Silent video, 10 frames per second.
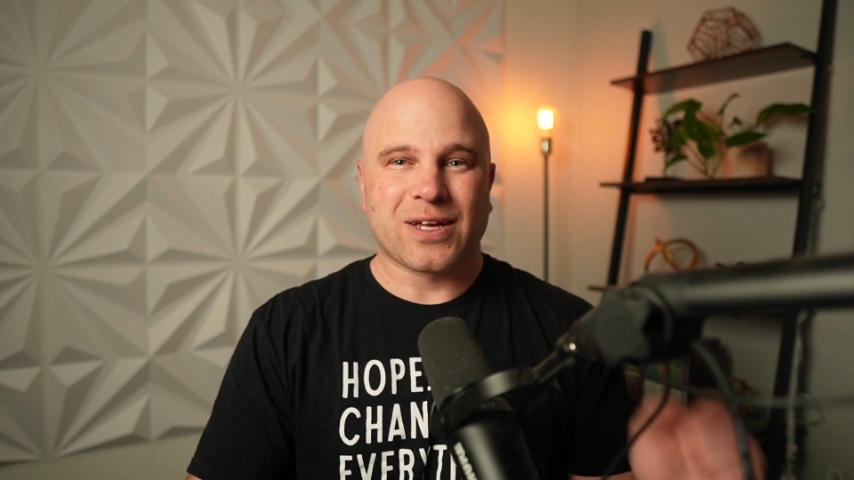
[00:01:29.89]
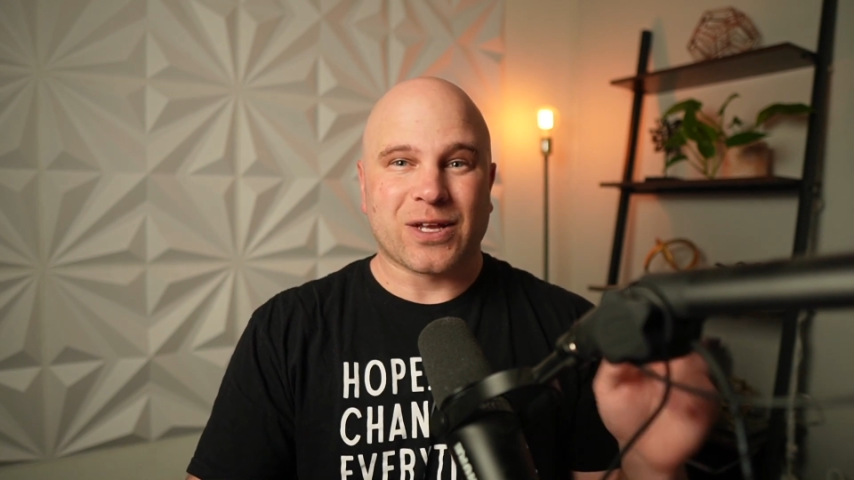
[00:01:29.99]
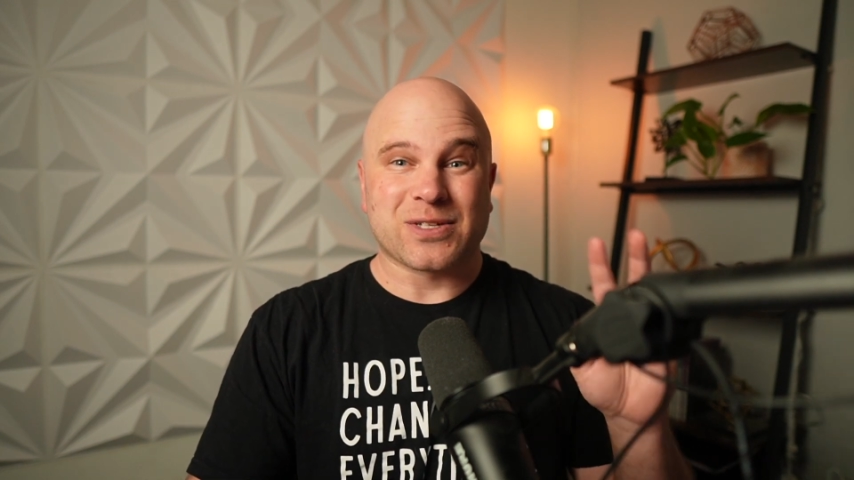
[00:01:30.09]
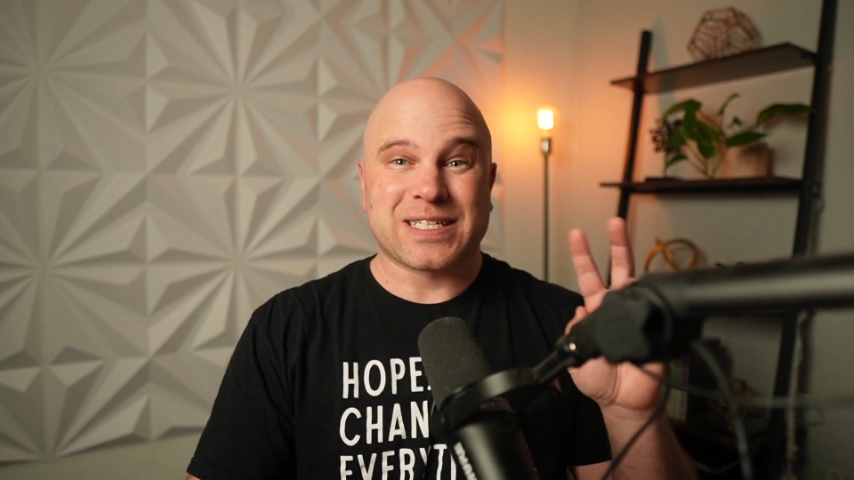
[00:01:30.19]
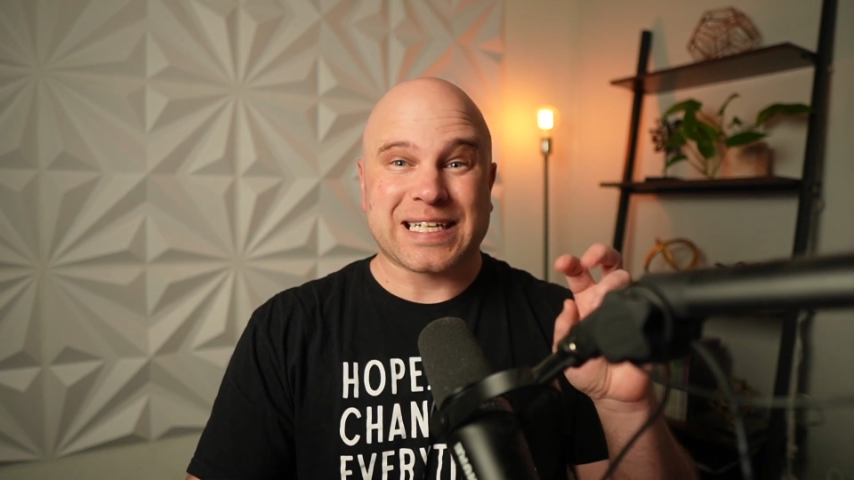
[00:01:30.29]

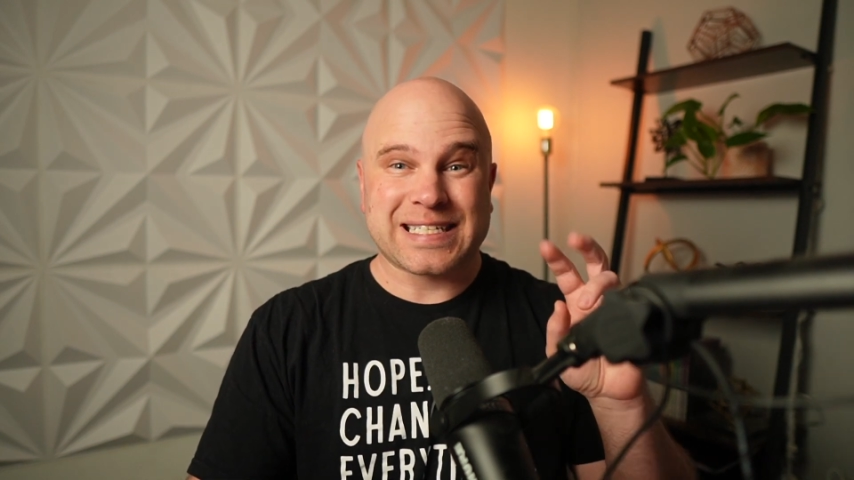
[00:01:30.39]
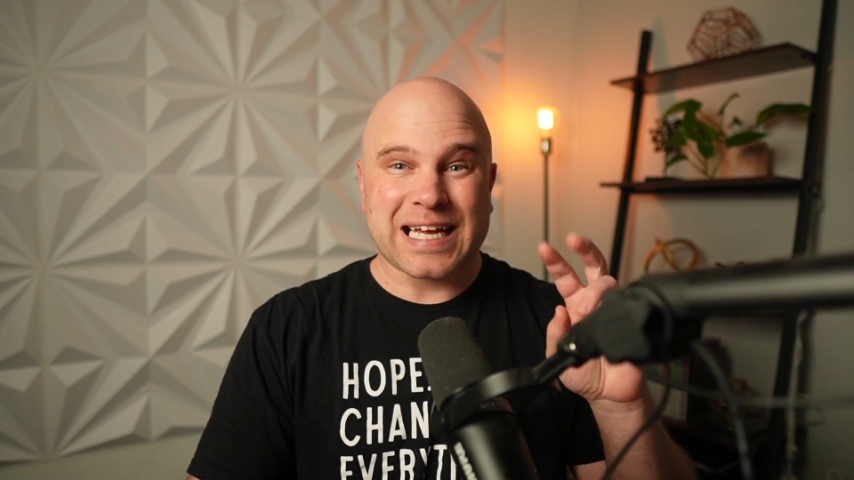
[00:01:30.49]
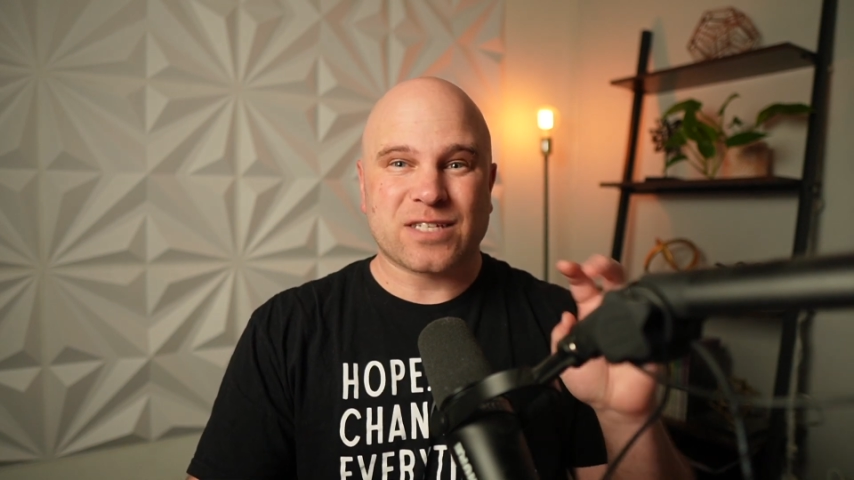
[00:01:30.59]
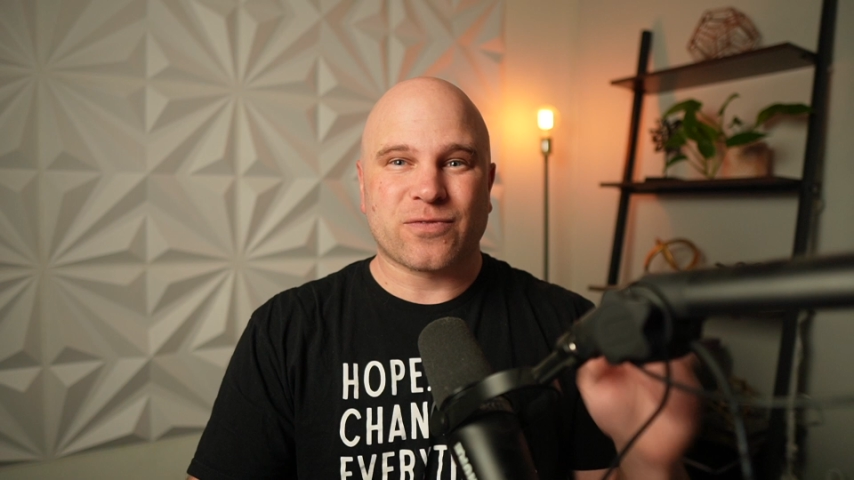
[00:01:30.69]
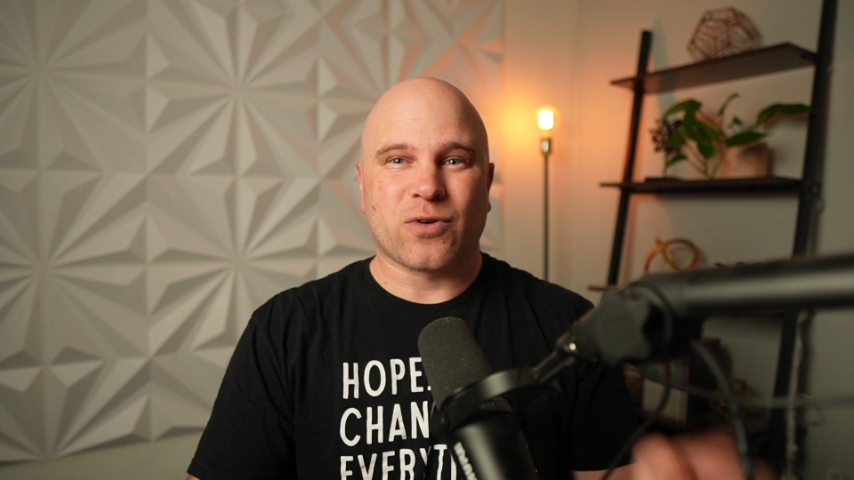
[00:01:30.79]
you know,
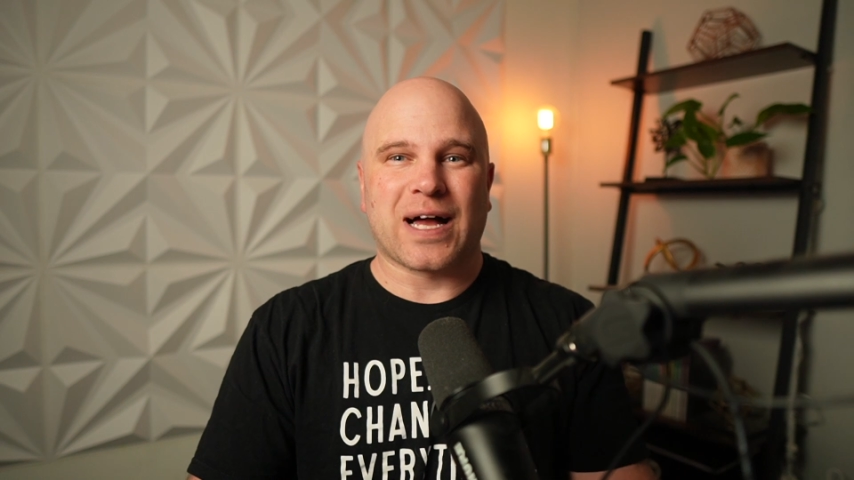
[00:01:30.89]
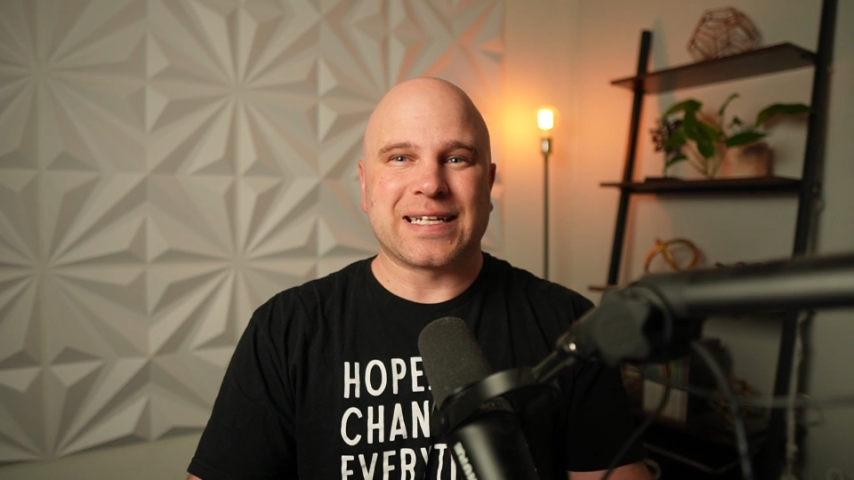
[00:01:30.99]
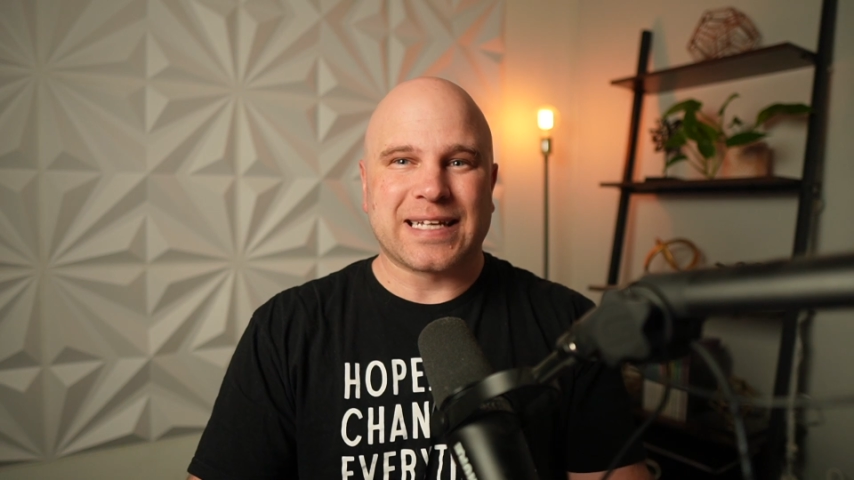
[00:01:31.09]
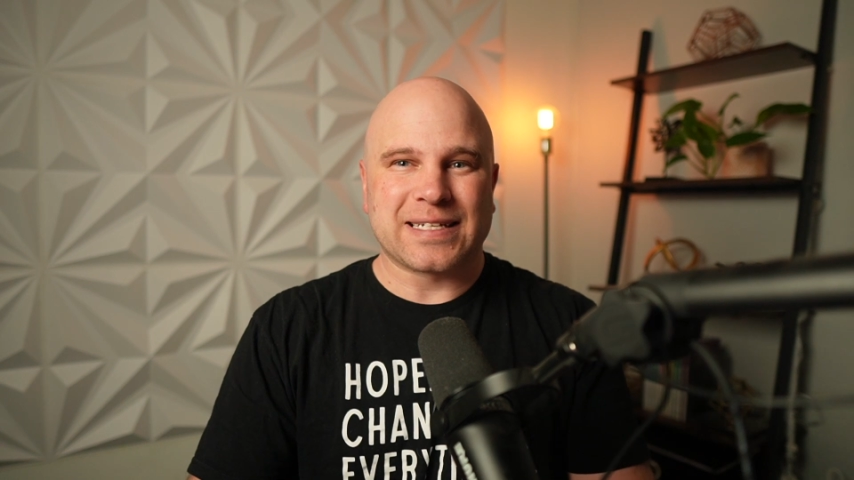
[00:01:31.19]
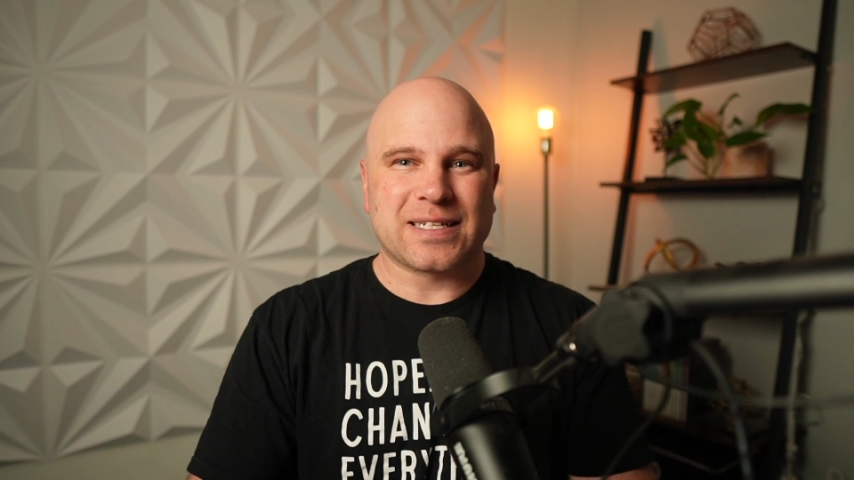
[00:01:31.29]
successful
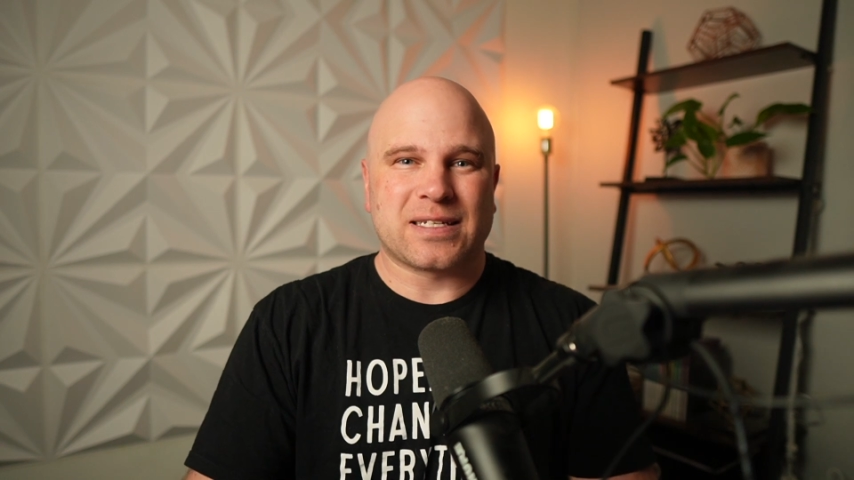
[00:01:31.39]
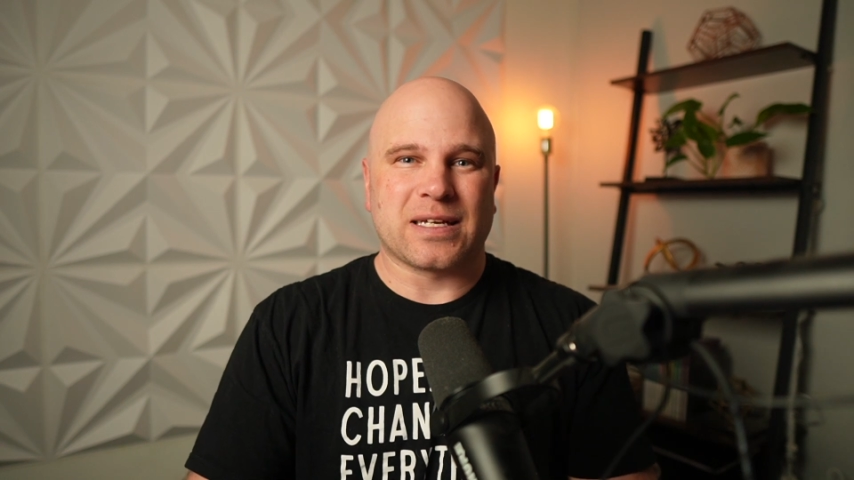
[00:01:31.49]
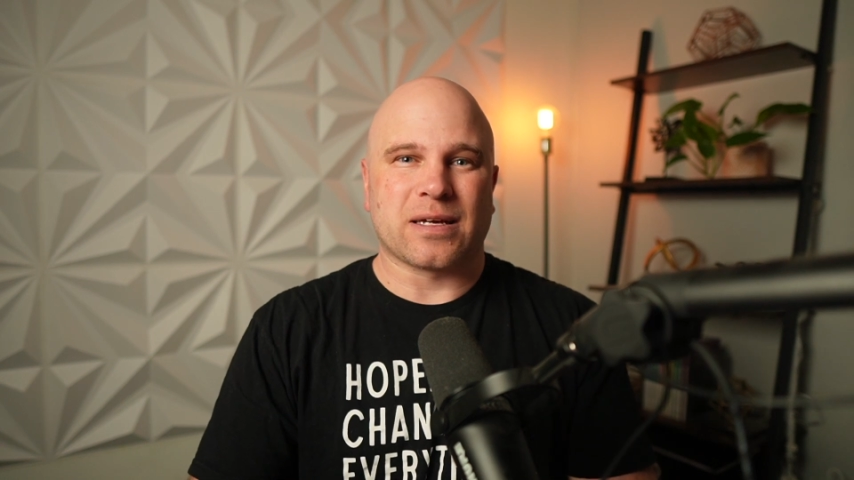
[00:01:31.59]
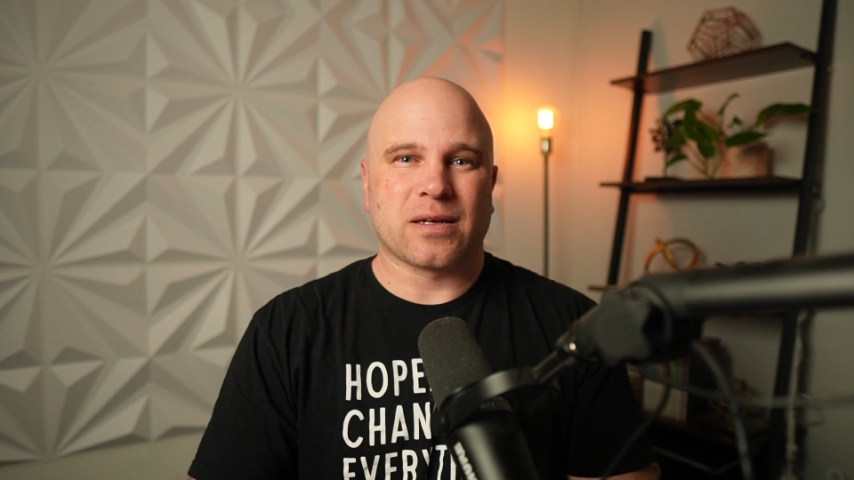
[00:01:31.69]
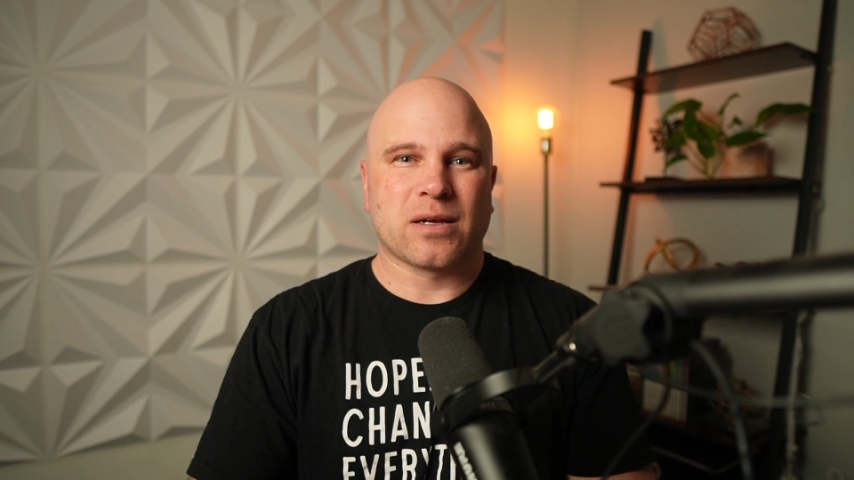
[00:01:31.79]

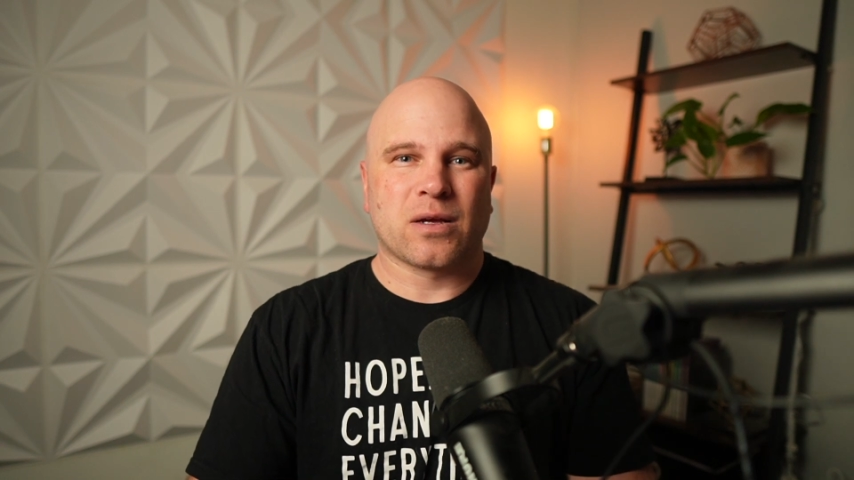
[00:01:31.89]
identity,